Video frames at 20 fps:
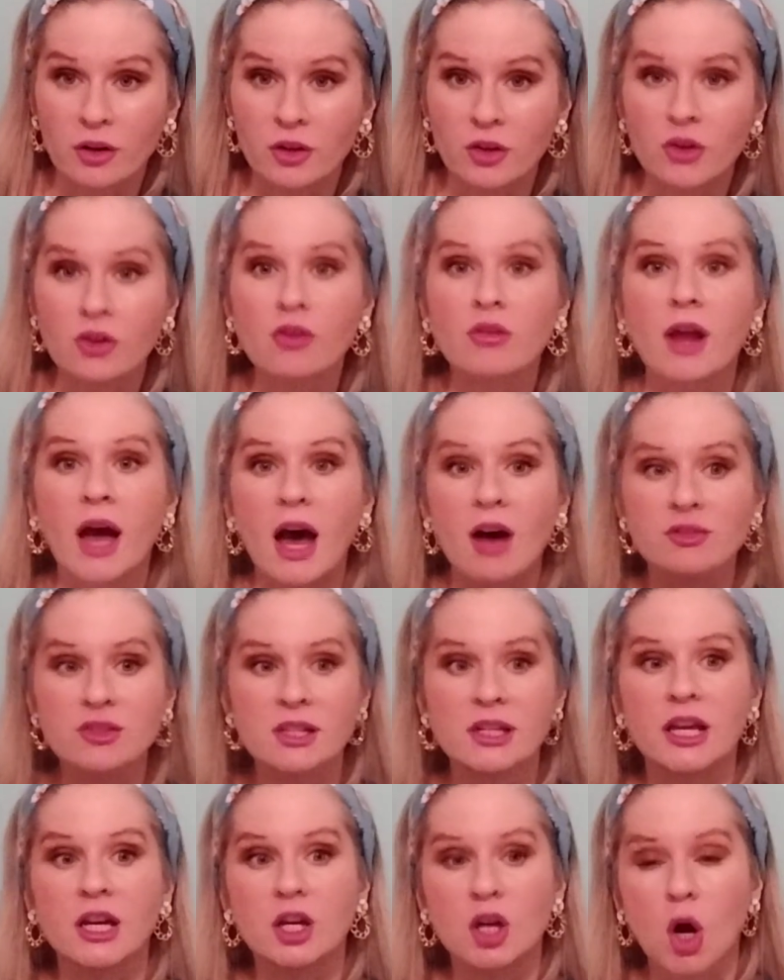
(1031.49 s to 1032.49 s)
You're going to have to
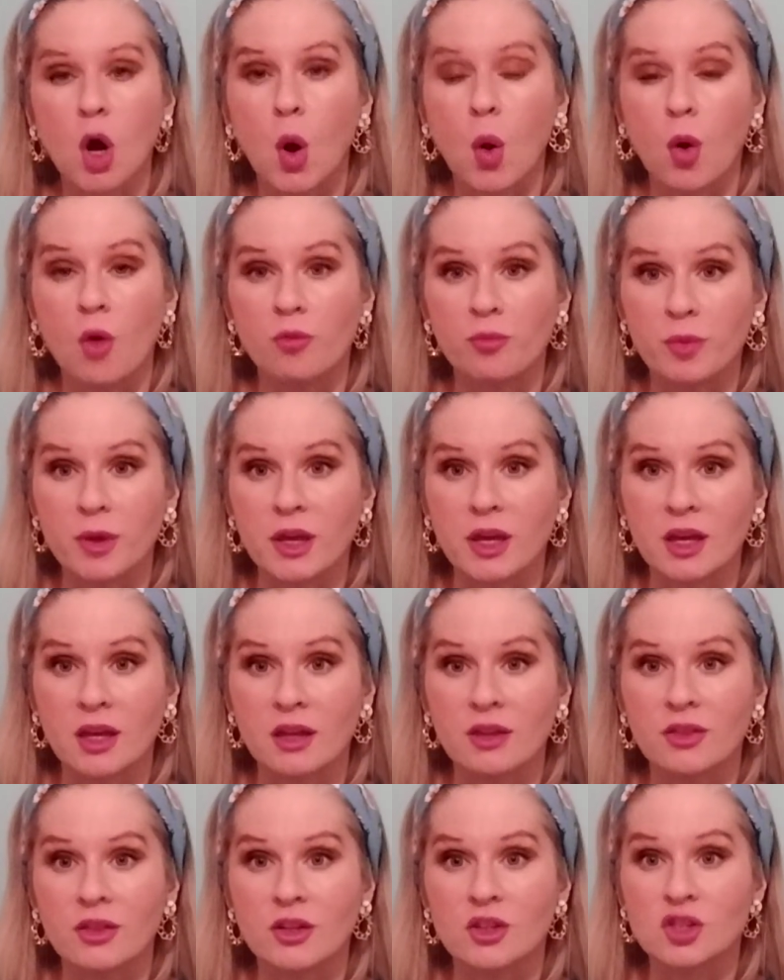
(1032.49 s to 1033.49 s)
let go of
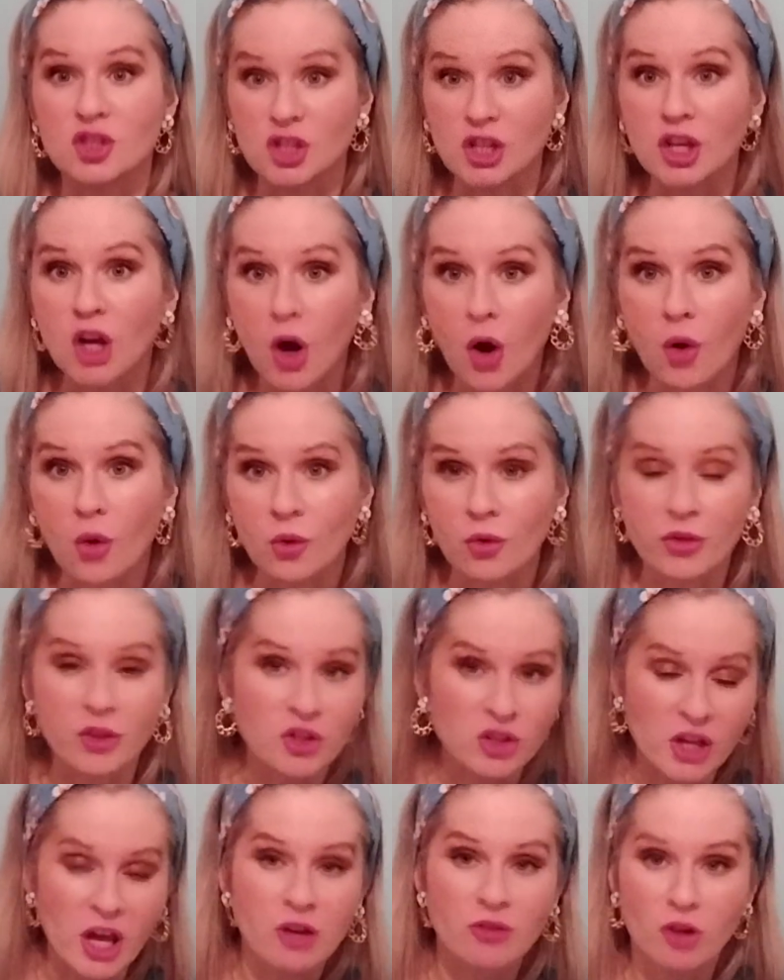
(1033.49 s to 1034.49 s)
being the GO, the
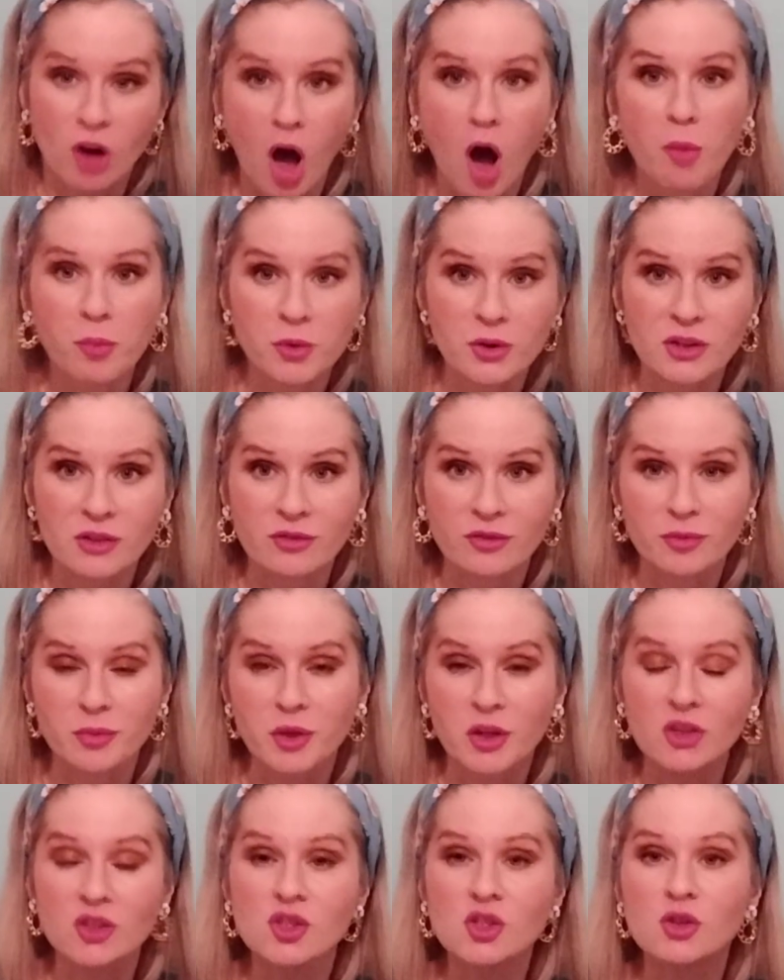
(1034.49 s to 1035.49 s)
general operative,
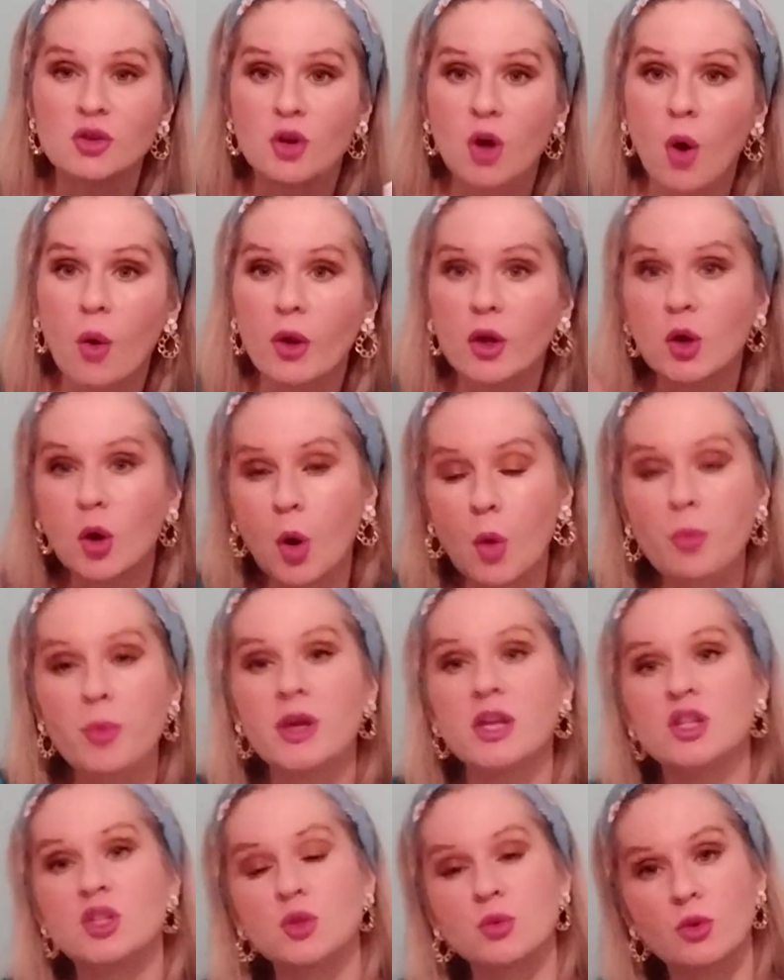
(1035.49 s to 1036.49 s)
because you're going up
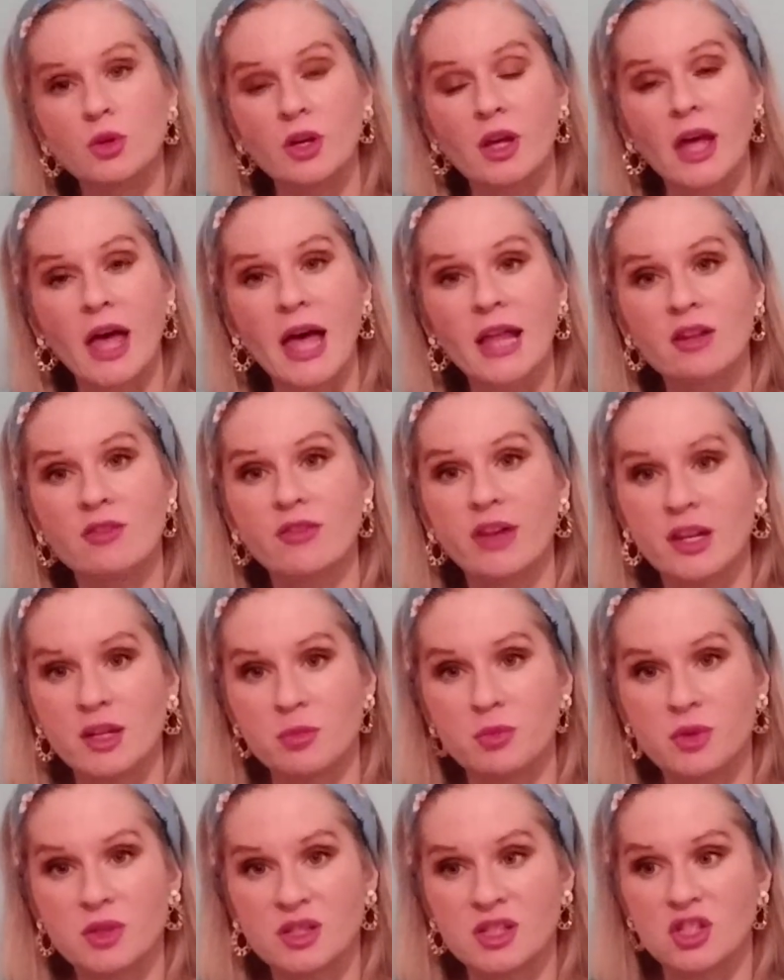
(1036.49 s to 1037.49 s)
into an
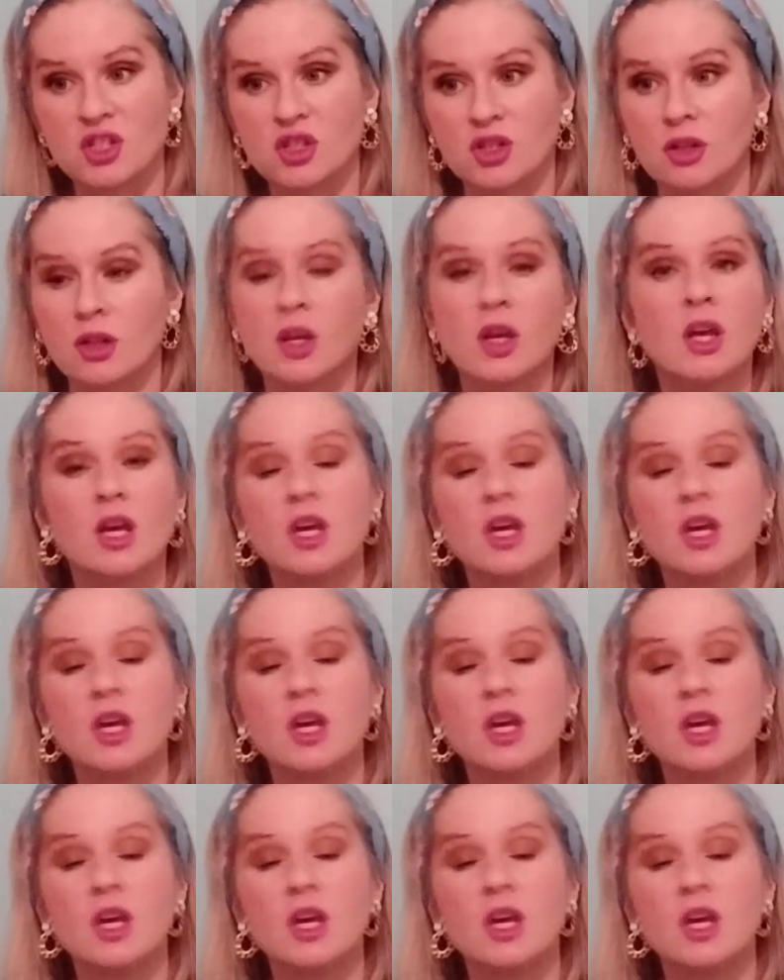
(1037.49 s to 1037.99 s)
elevated position.